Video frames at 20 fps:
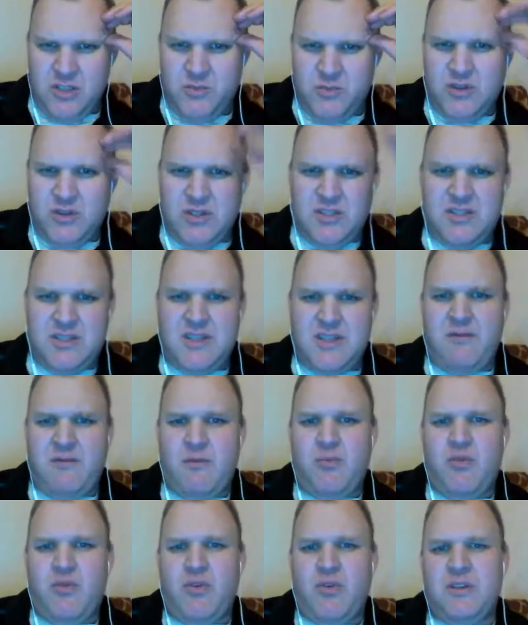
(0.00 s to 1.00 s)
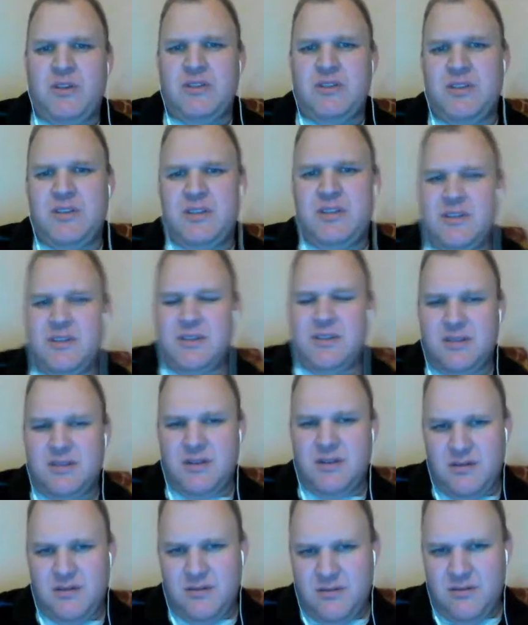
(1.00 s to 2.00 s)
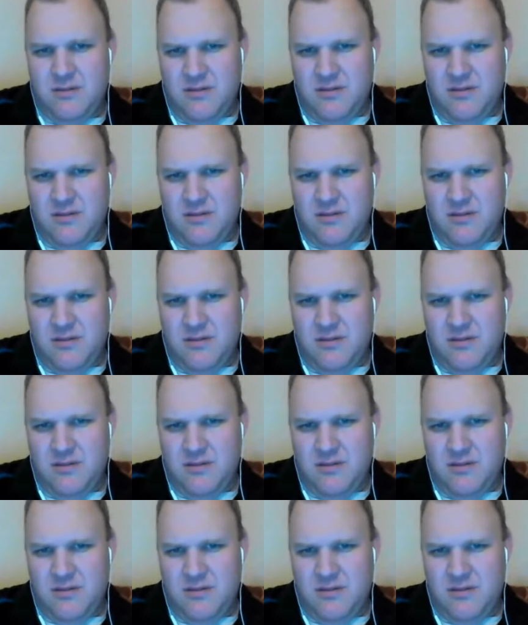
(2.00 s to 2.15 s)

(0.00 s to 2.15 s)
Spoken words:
to just put the 7.660?